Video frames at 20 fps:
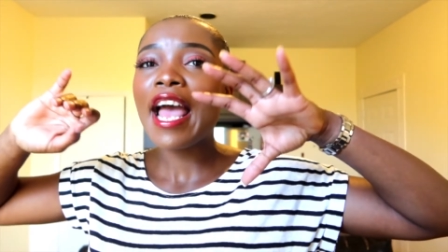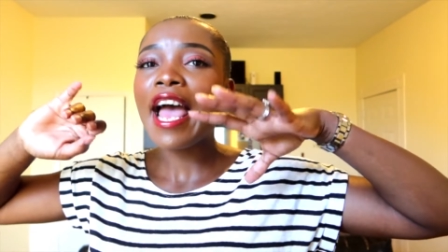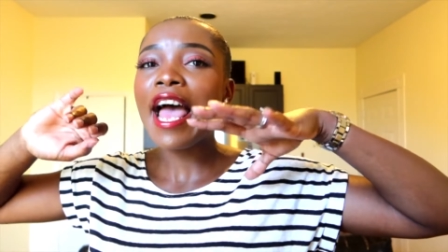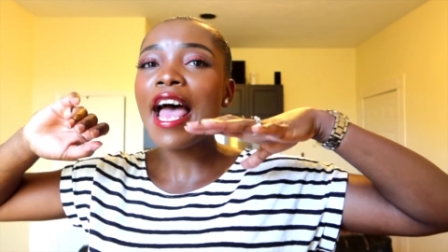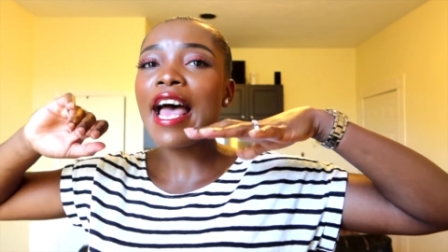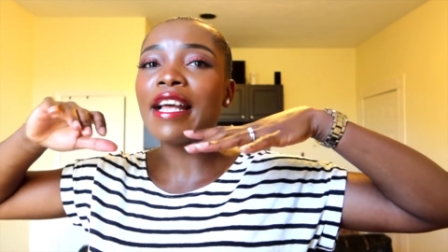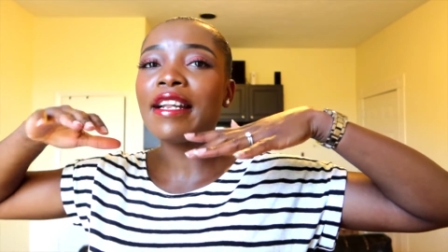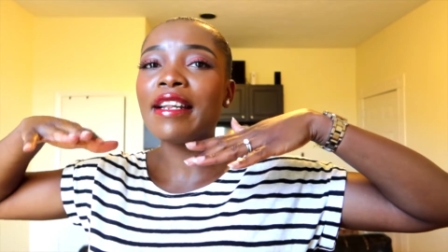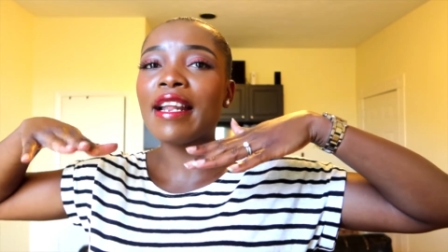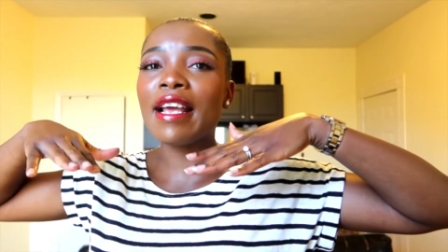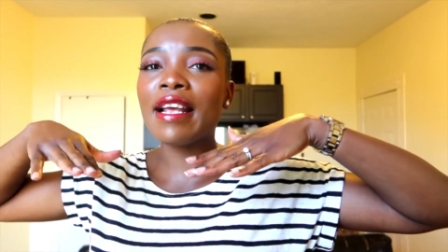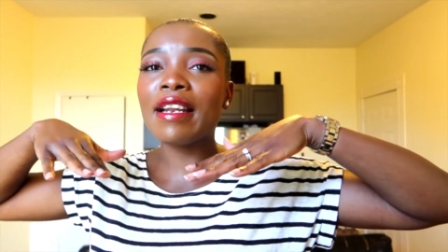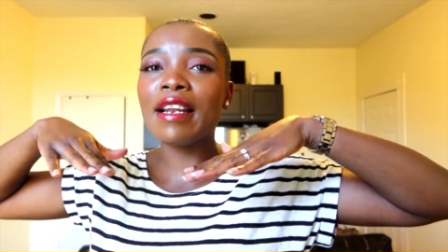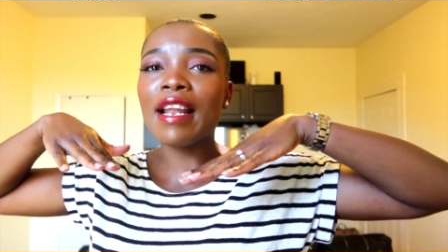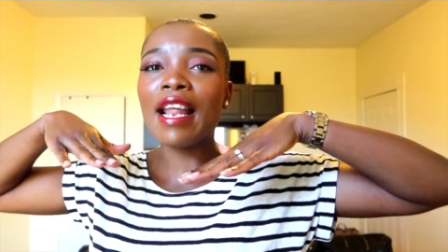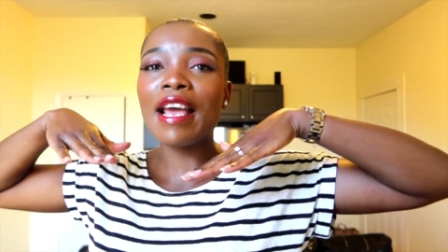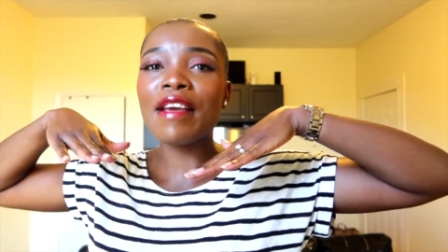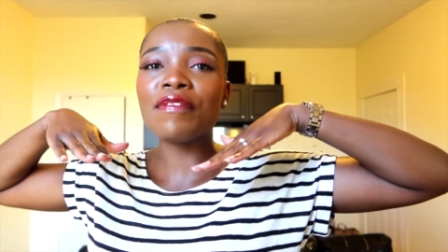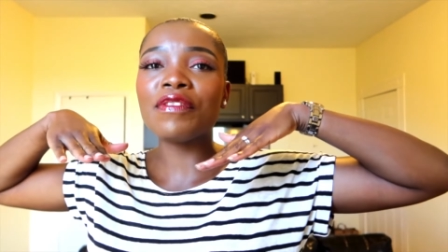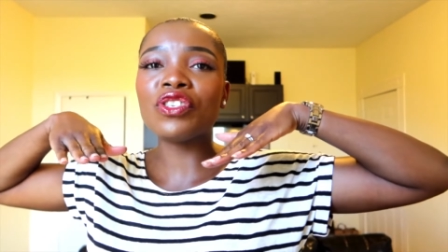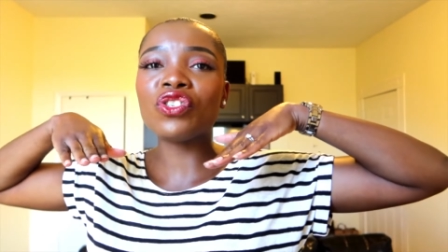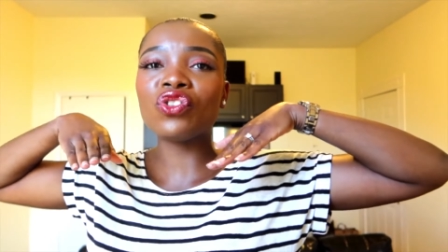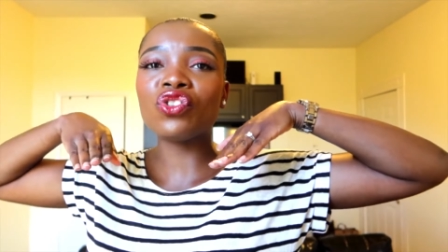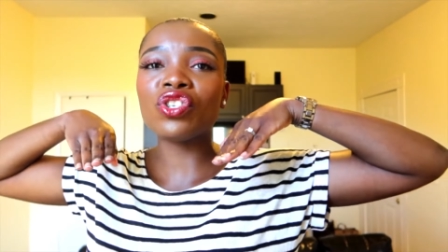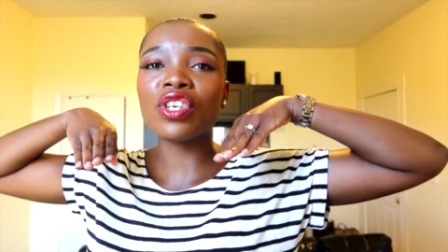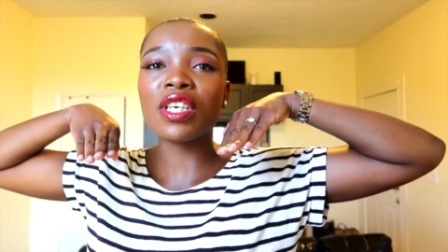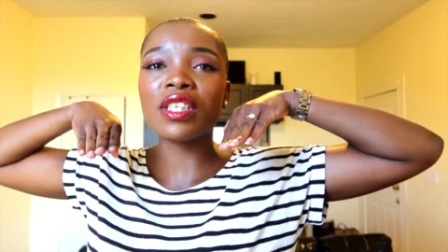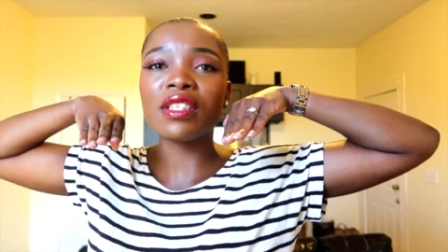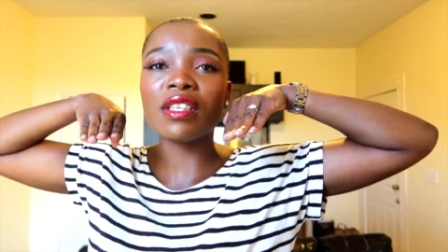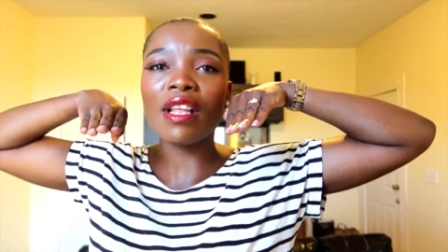And then life is
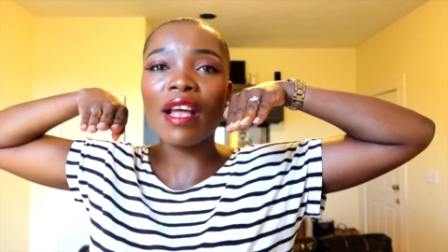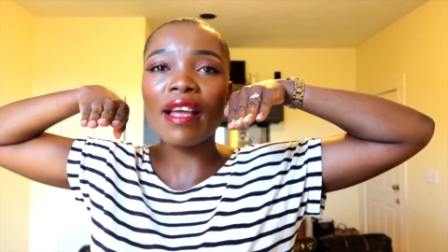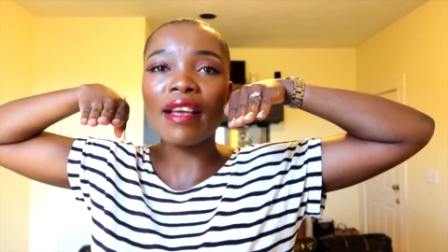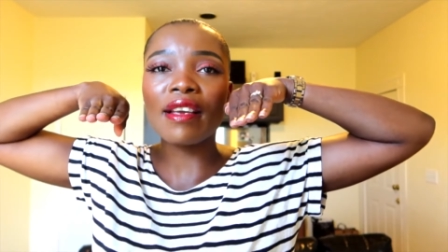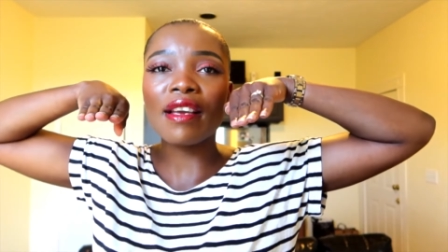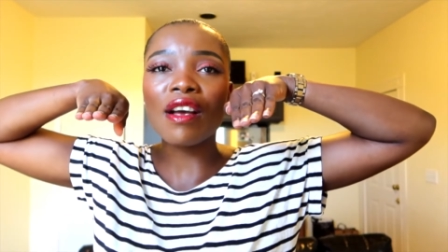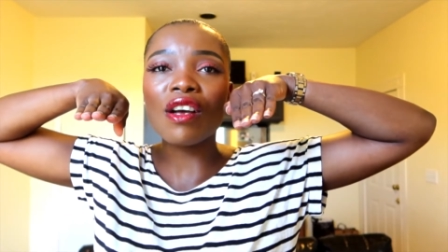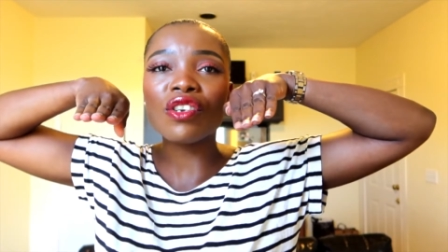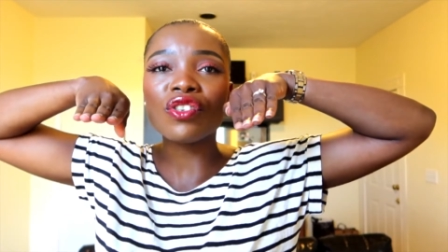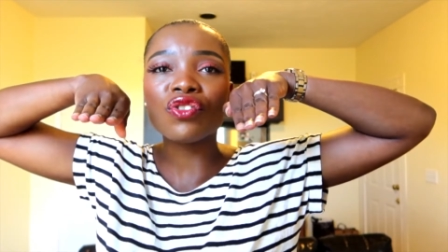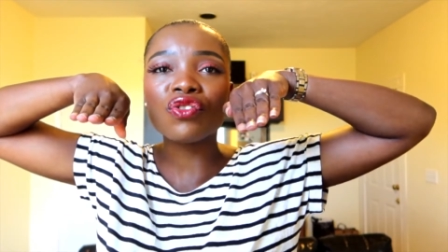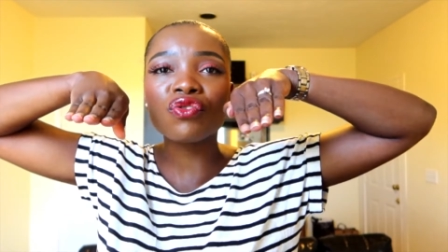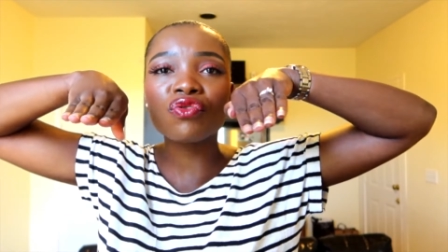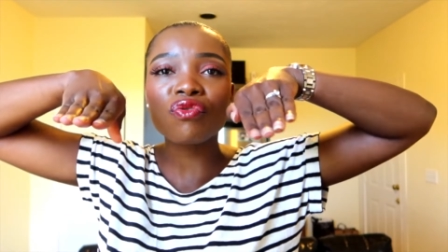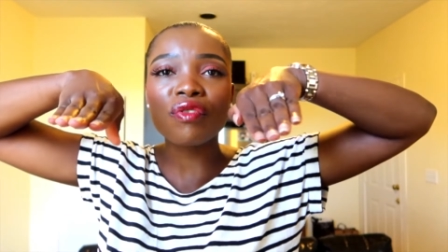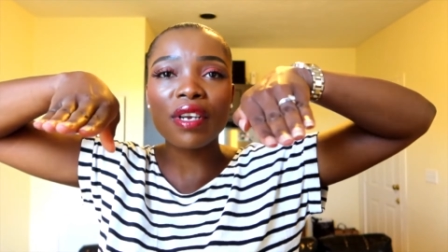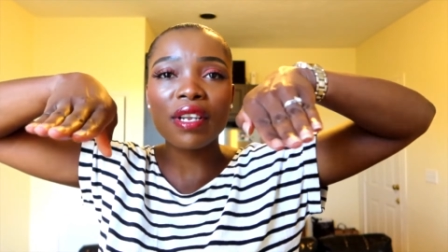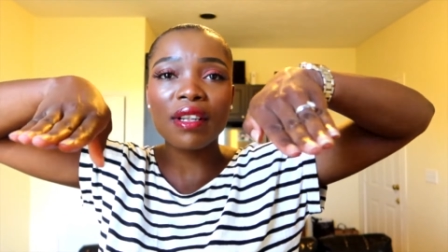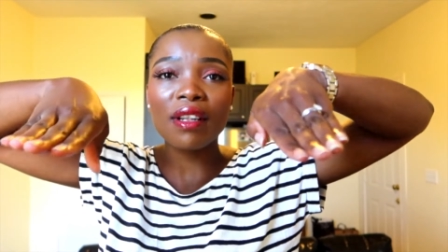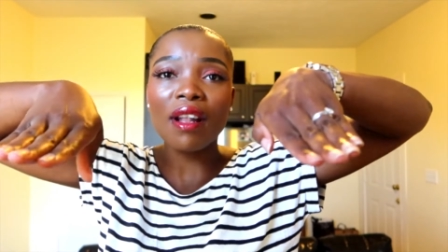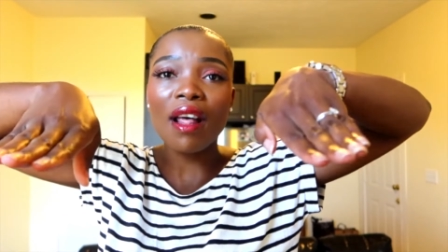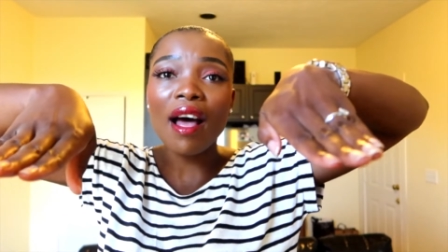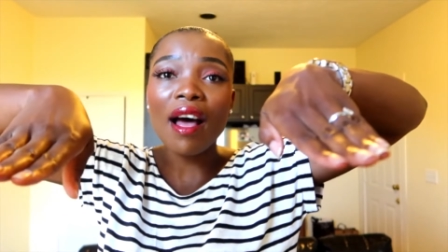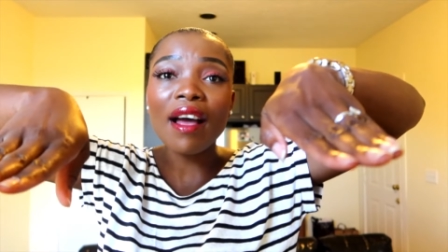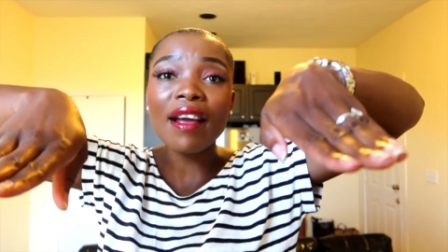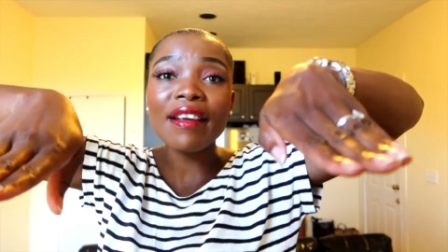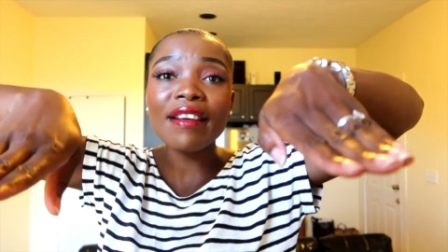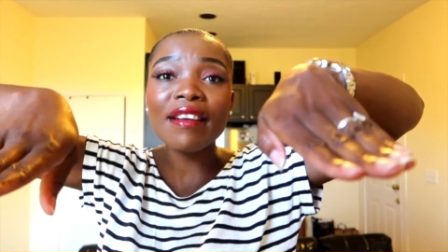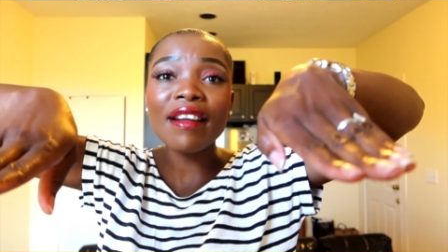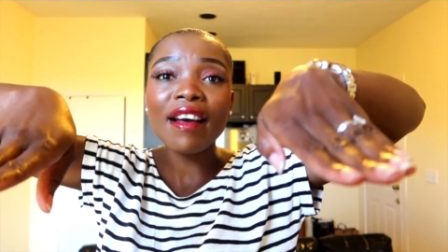just like a straight
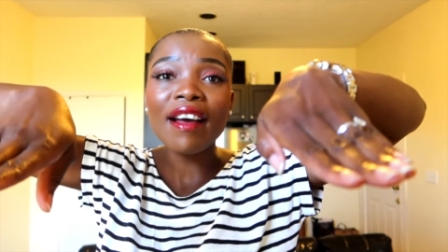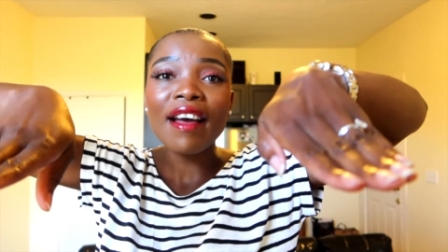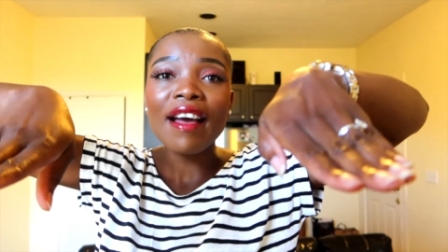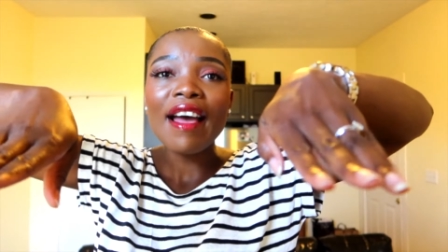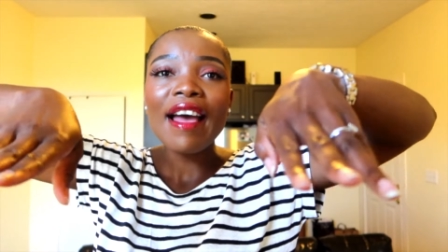line,